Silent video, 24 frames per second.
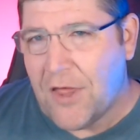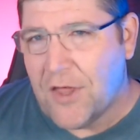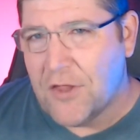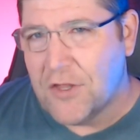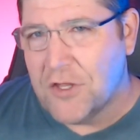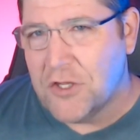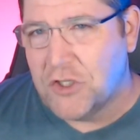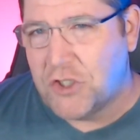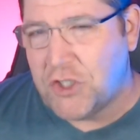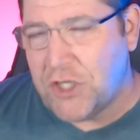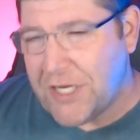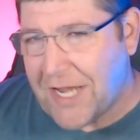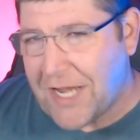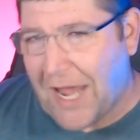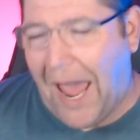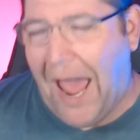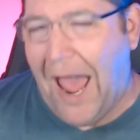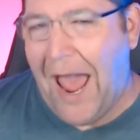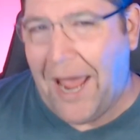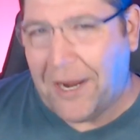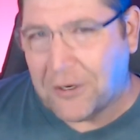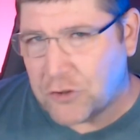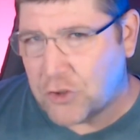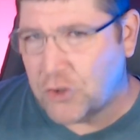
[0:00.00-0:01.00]
she
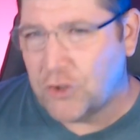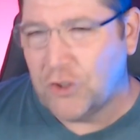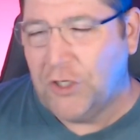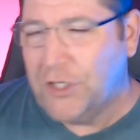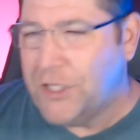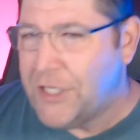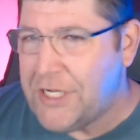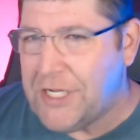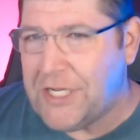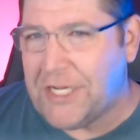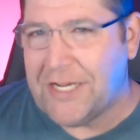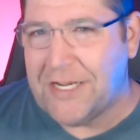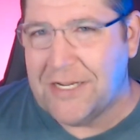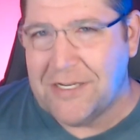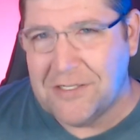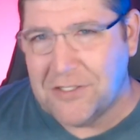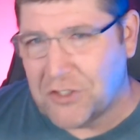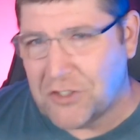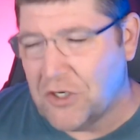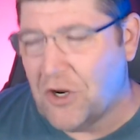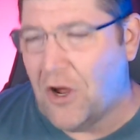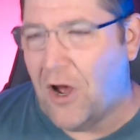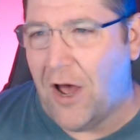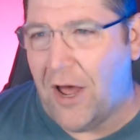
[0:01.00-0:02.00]
actually
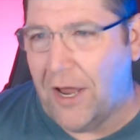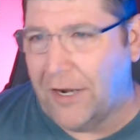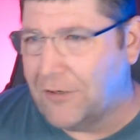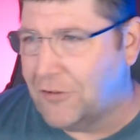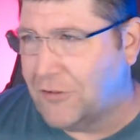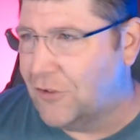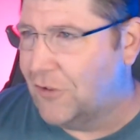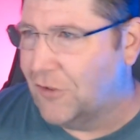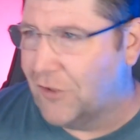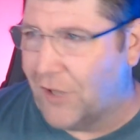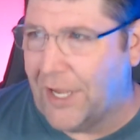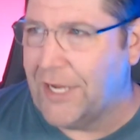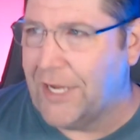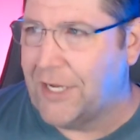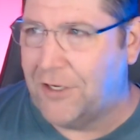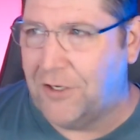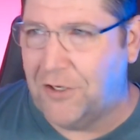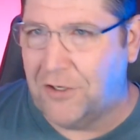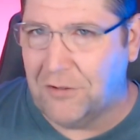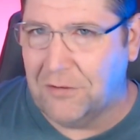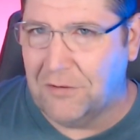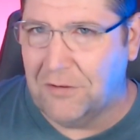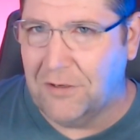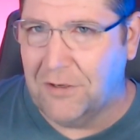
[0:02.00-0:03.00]
is not, like,
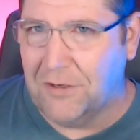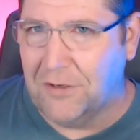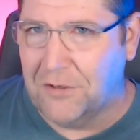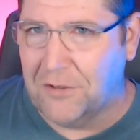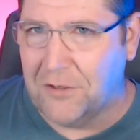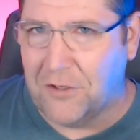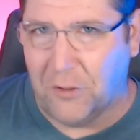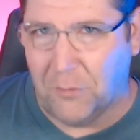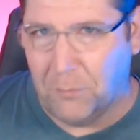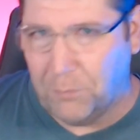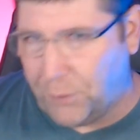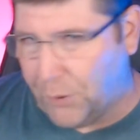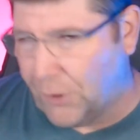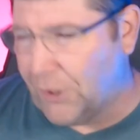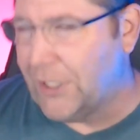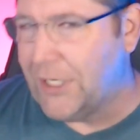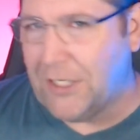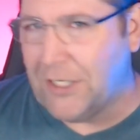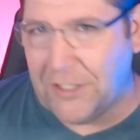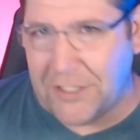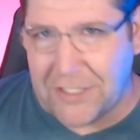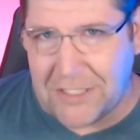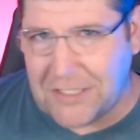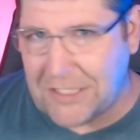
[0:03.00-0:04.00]

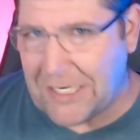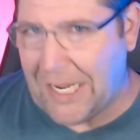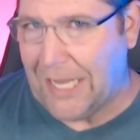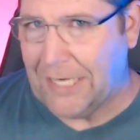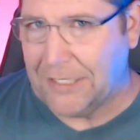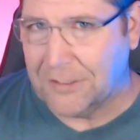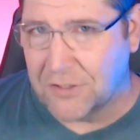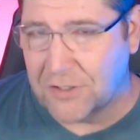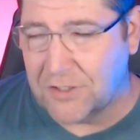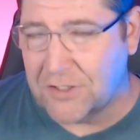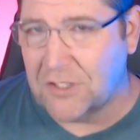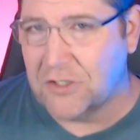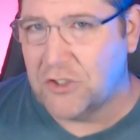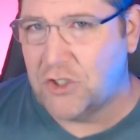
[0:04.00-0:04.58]
completely dense.